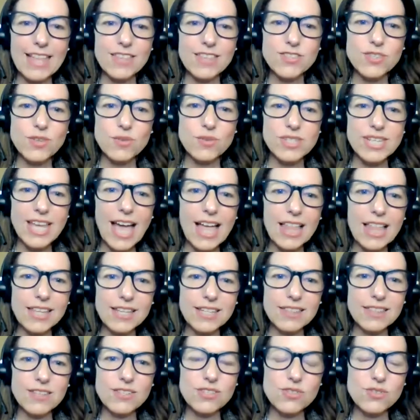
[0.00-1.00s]
And so
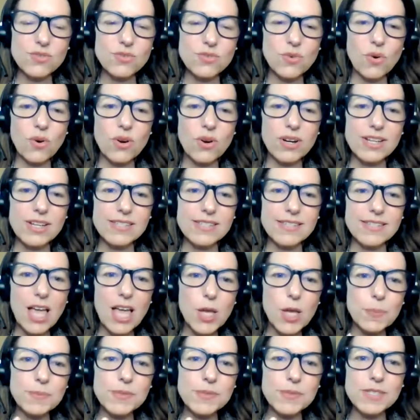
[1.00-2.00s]
telling the stories
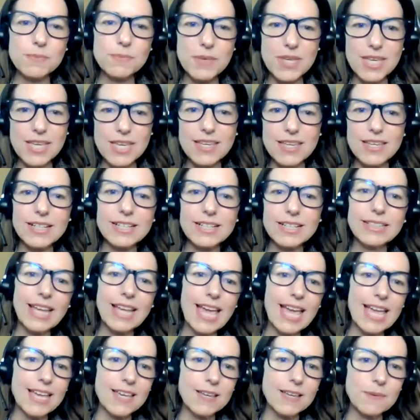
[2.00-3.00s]
helps me
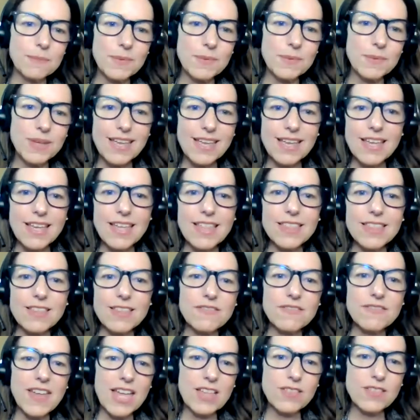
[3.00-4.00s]
claim
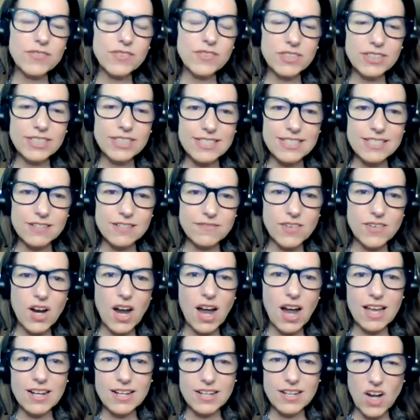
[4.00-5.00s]
the faithfulness of
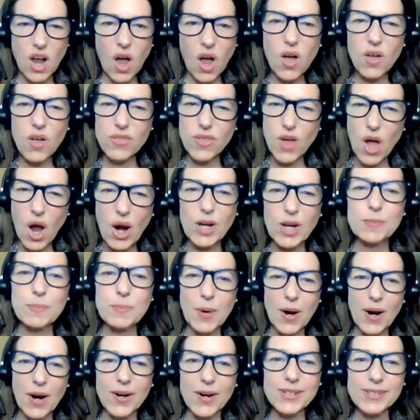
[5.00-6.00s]
God in all the hard
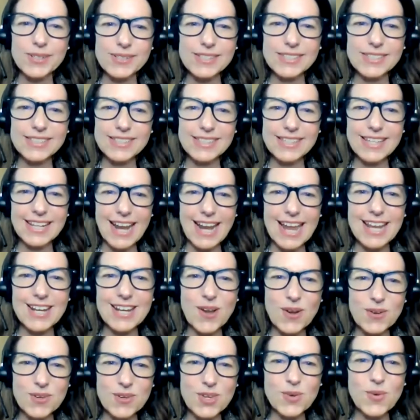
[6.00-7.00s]
parts. And I
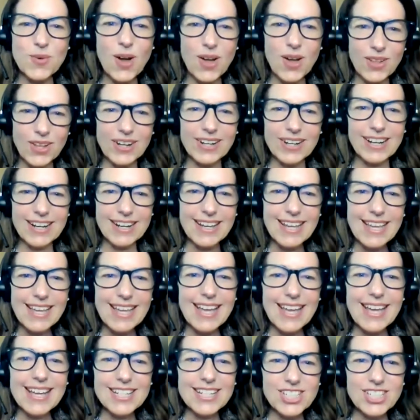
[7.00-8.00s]
know you all are
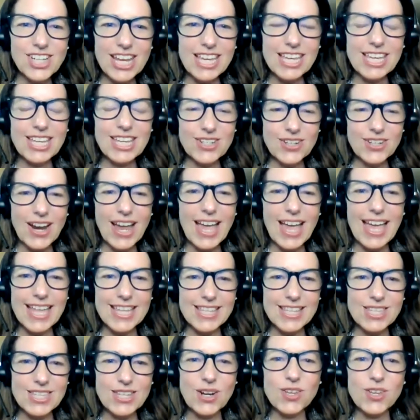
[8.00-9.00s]
shaking your
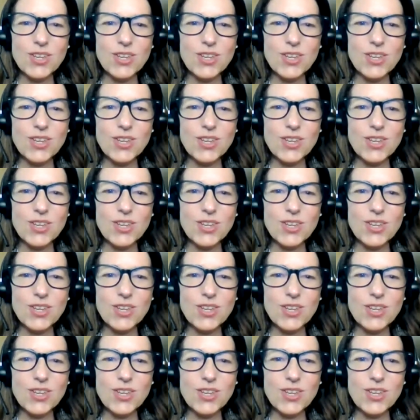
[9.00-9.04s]
heads.